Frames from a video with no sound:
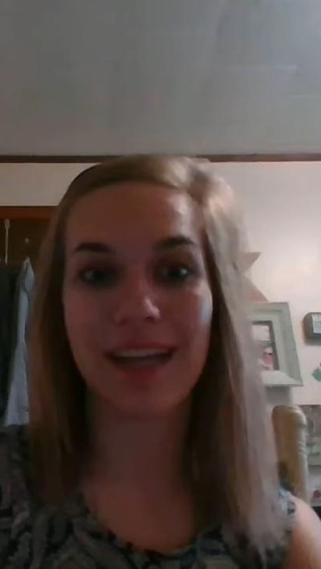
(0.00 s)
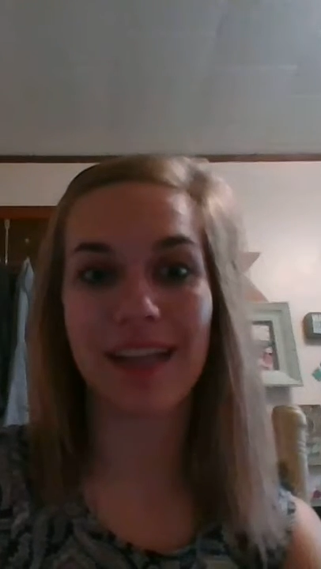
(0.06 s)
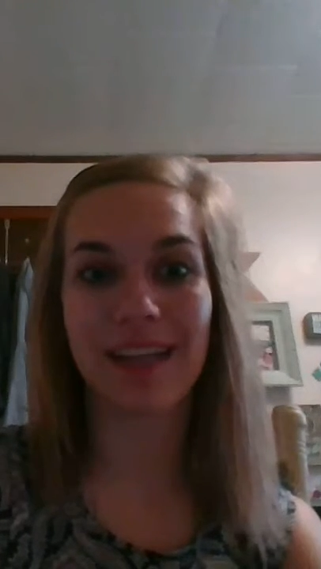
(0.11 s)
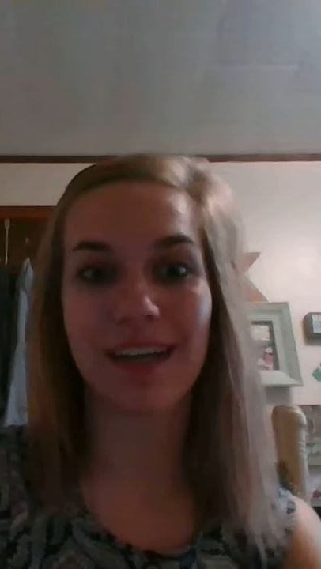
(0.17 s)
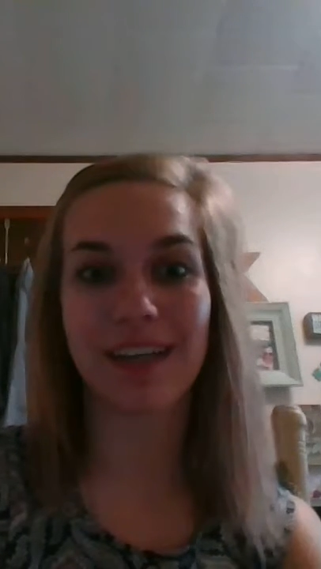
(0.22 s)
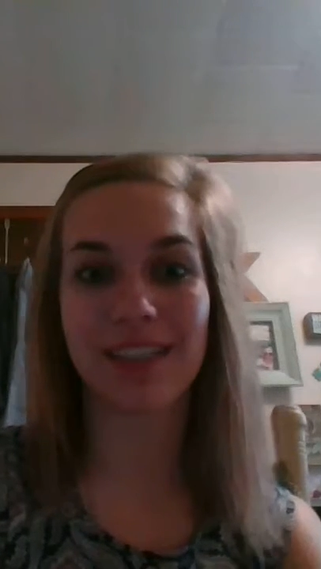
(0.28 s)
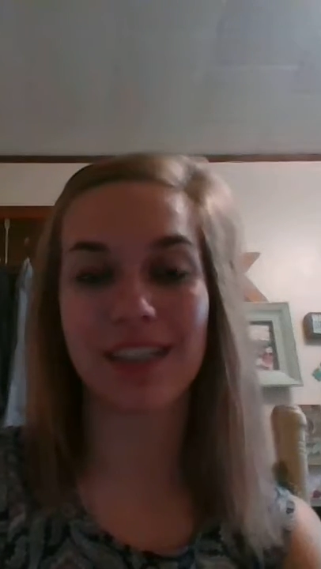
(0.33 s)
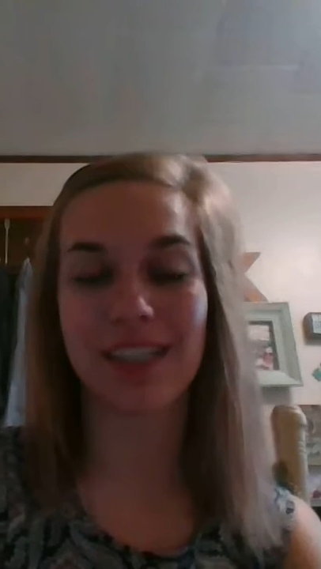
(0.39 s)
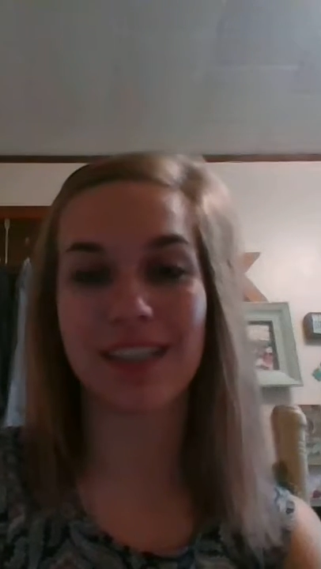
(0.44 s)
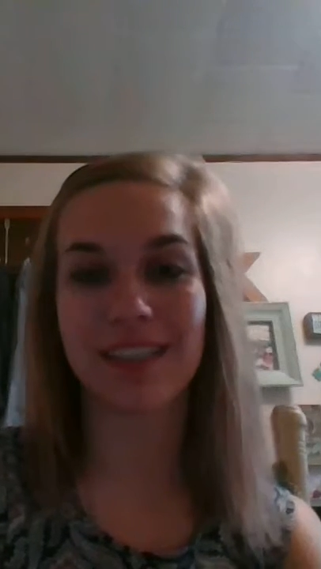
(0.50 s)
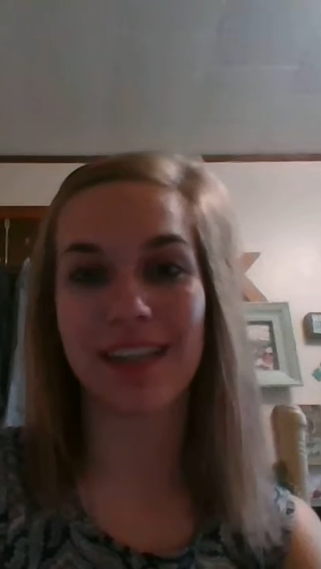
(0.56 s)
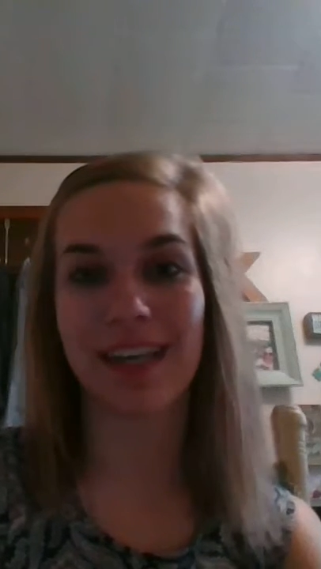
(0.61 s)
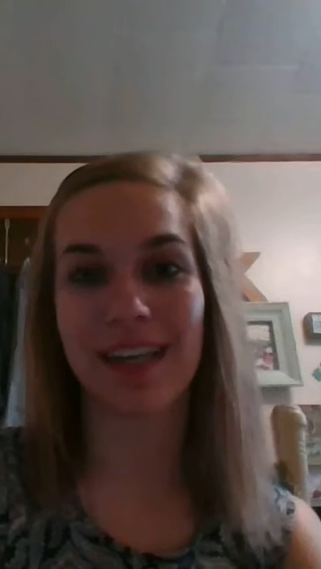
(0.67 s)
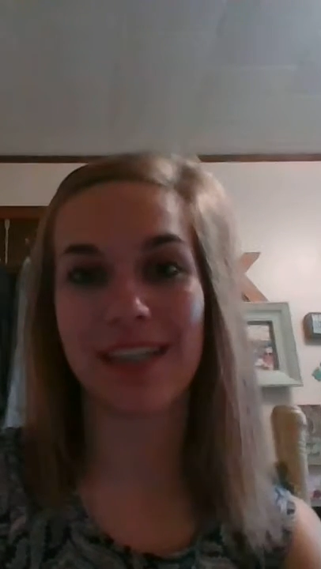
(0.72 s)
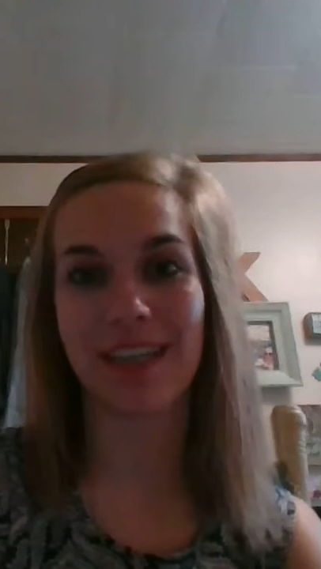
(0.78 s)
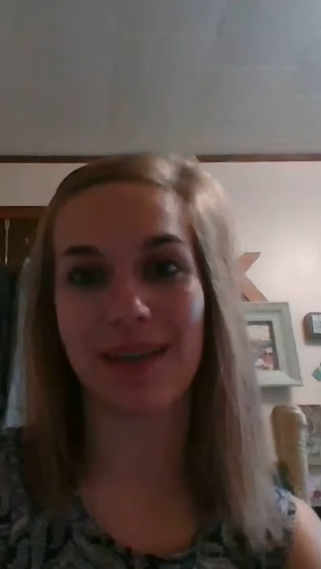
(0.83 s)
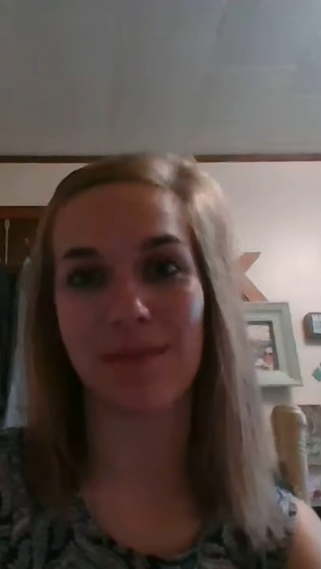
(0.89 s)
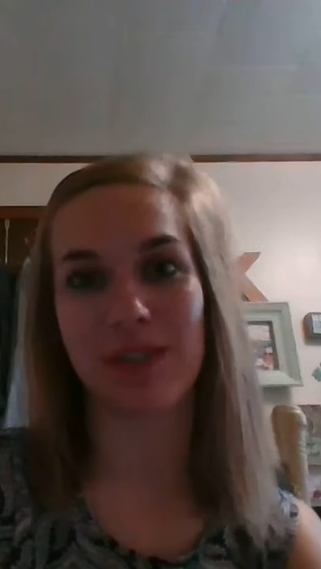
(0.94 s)
and then they're actually
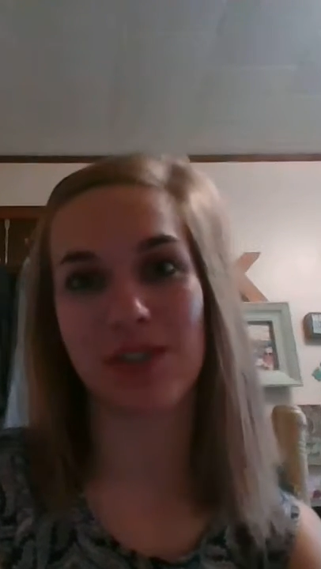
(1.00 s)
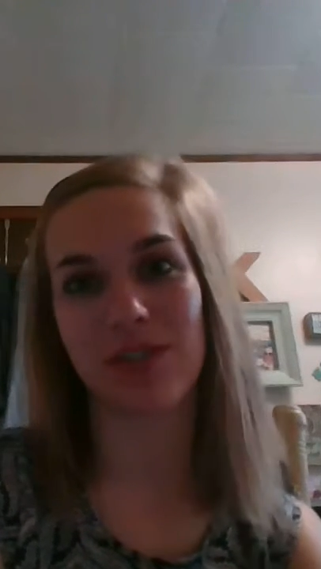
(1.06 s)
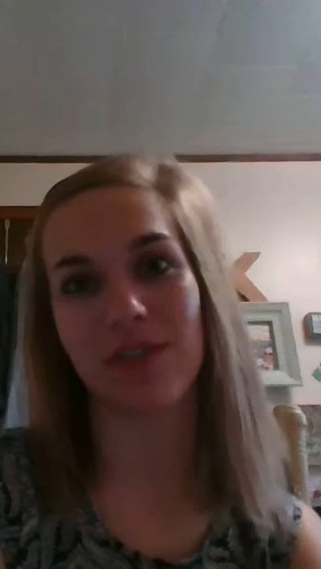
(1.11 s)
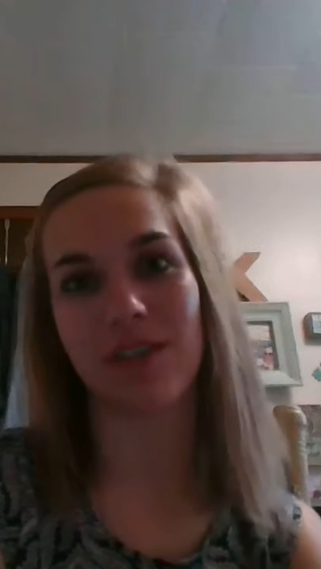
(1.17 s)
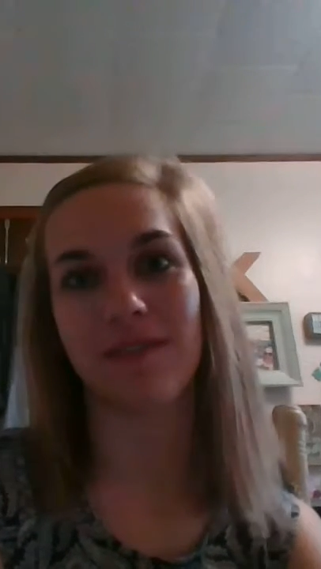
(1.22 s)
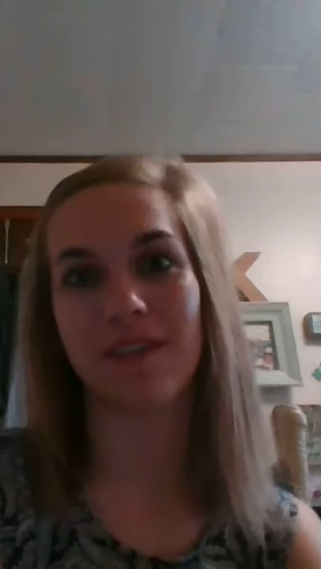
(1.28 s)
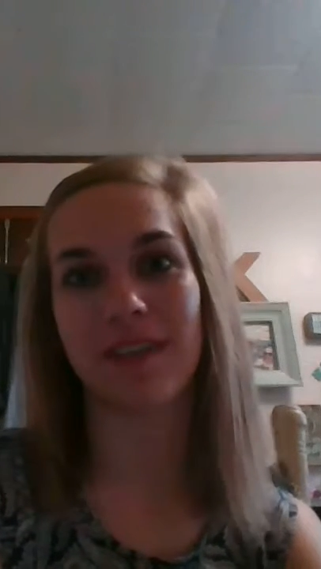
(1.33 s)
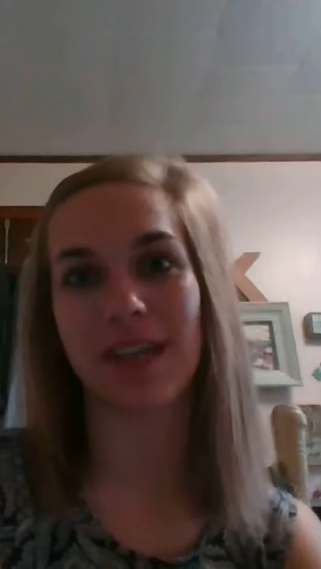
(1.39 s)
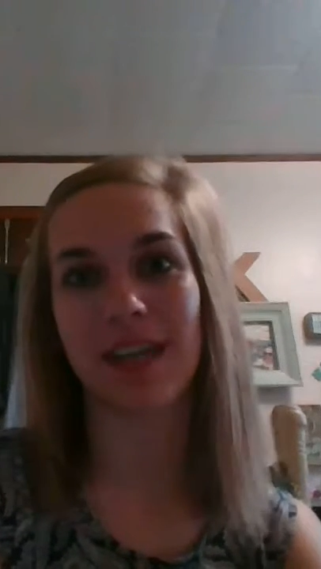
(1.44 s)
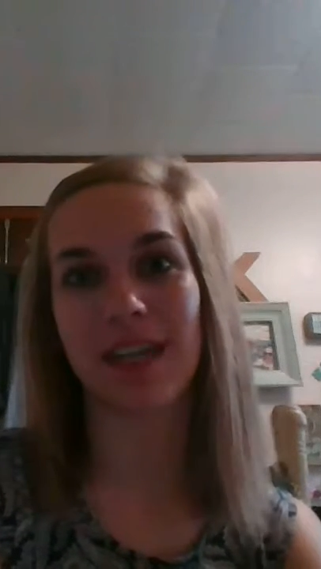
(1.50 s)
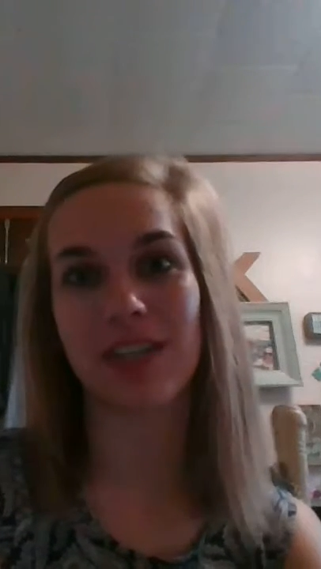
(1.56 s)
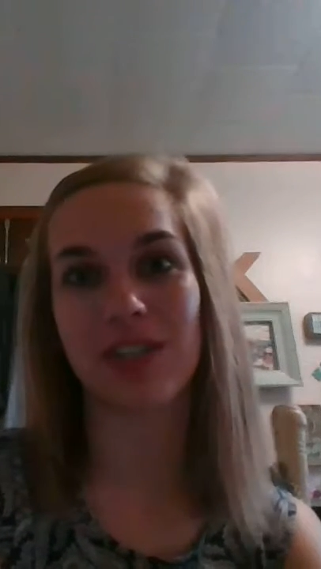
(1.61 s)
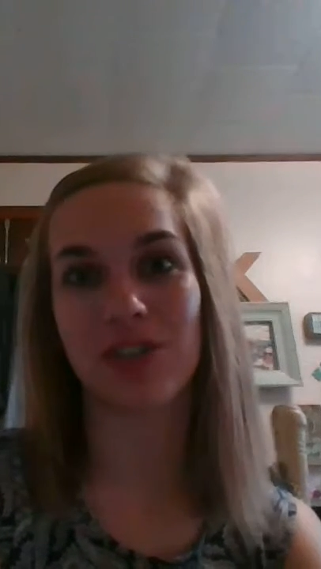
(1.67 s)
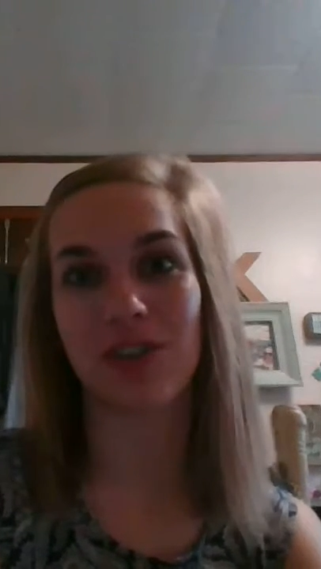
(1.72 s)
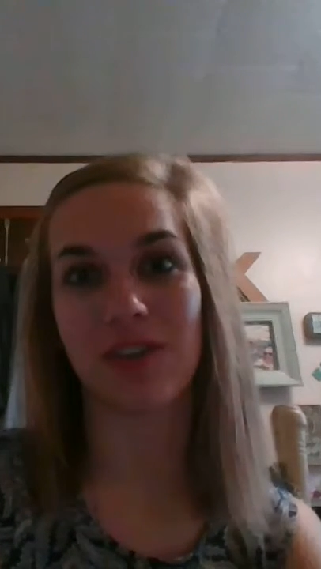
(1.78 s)
excited to come to school every day and